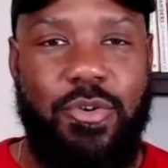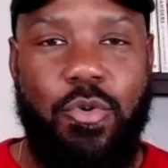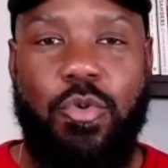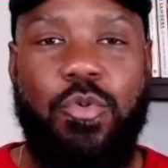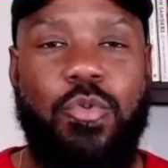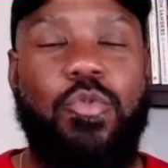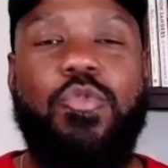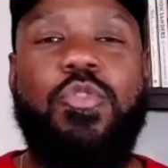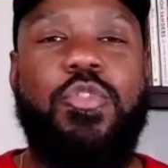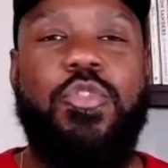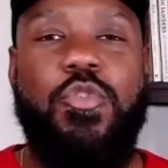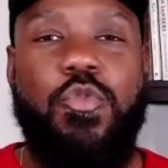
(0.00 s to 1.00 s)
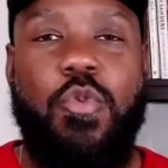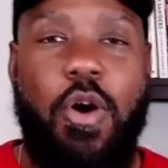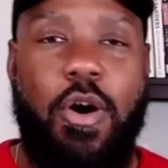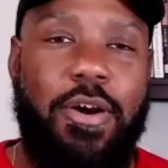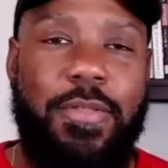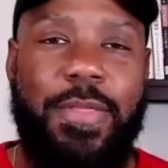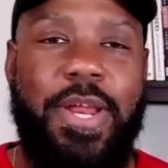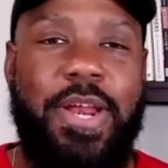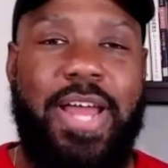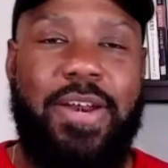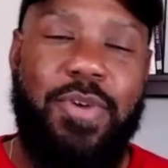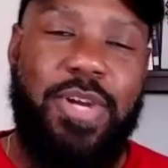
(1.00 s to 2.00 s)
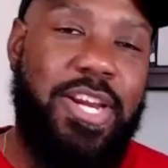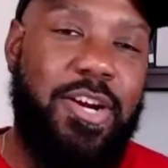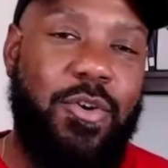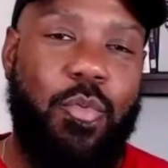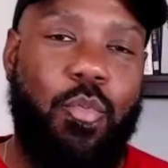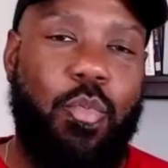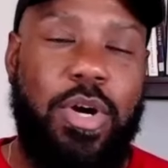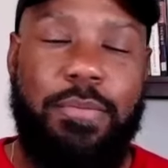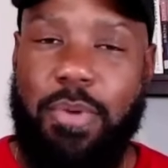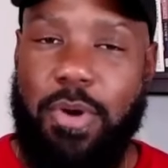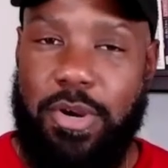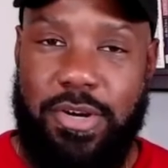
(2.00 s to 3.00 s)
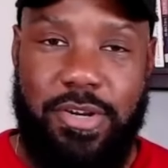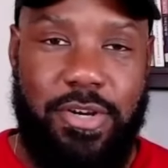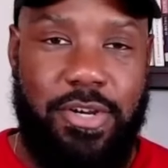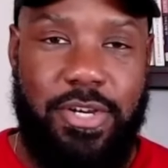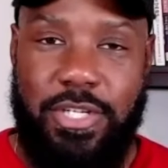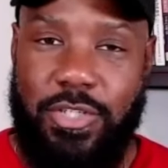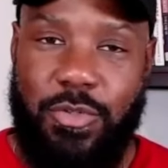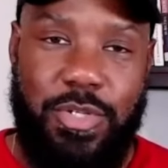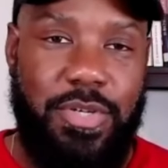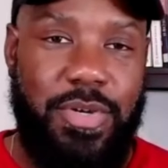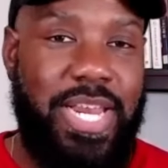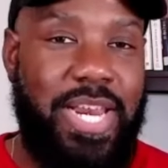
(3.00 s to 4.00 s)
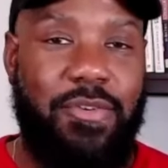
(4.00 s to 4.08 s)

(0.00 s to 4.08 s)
Who you are there. I don't care what part of the country you're in.